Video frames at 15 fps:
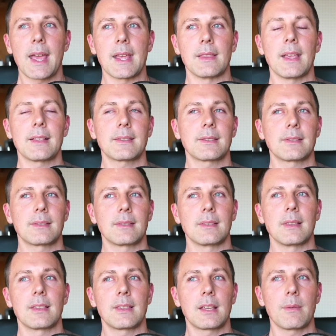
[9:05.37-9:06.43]
And that's
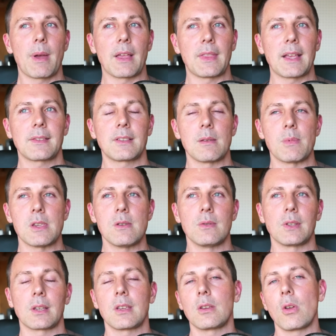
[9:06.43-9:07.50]
the thing about that CPU is
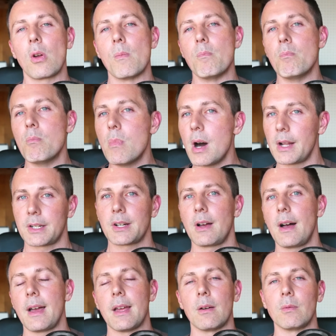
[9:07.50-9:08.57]
it can go much
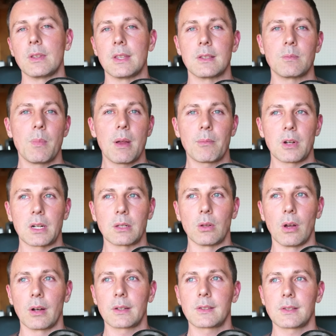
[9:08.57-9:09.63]
higher with its memory
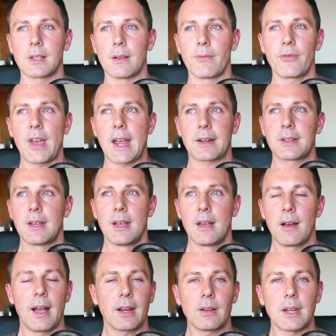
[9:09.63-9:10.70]
clocks. In fact,
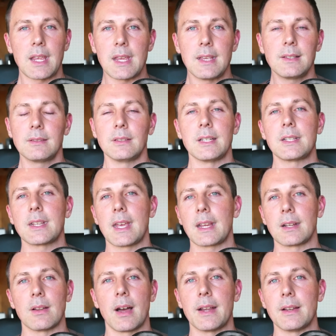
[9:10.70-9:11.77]
I could easily take
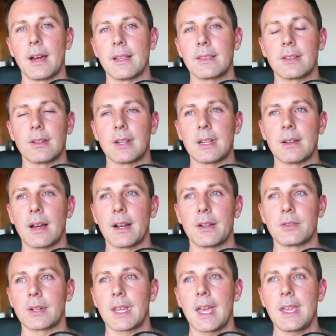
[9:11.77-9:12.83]
an i9
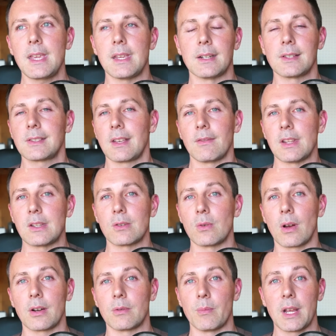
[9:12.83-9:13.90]
13900K here to
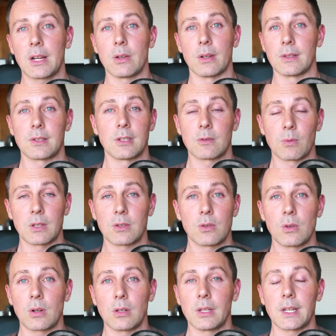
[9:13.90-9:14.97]
7200 megahertz just with two
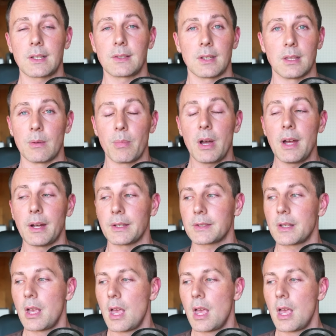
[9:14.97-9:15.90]
clicks in the BIOS.